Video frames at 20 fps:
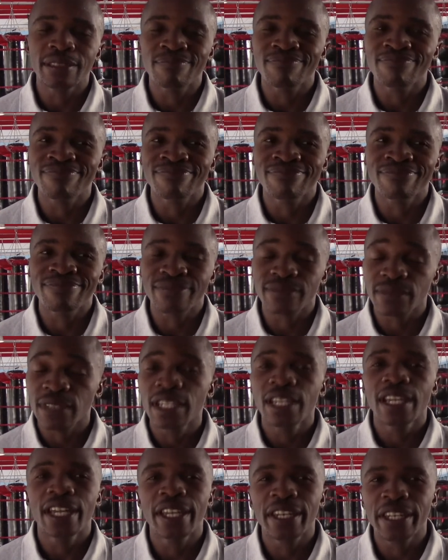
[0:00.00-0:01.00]

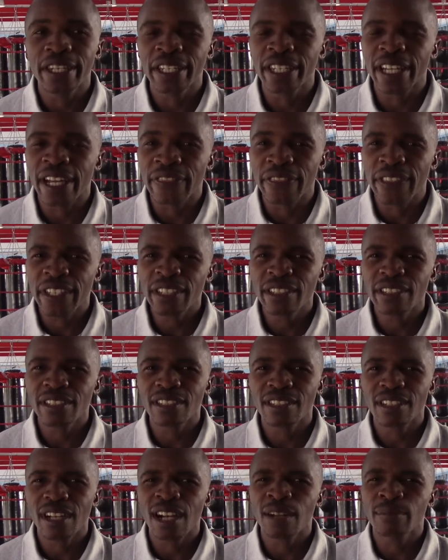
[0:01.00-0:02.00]
And I
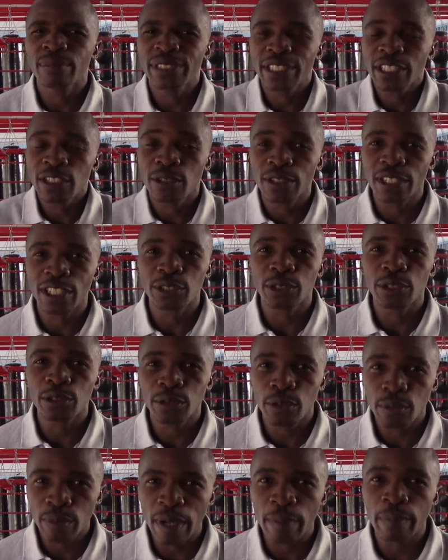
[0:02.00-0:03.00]
think I'm still gonna
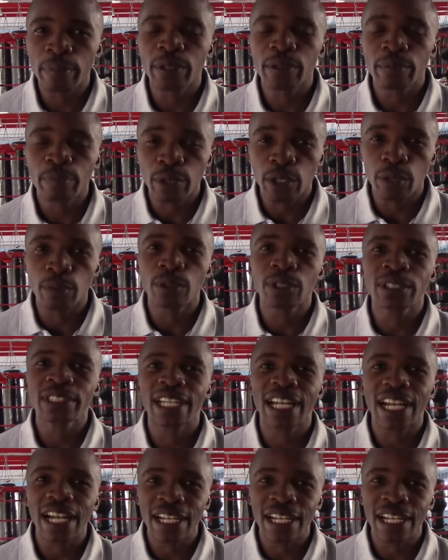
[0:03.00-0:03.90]
talk to my promoter,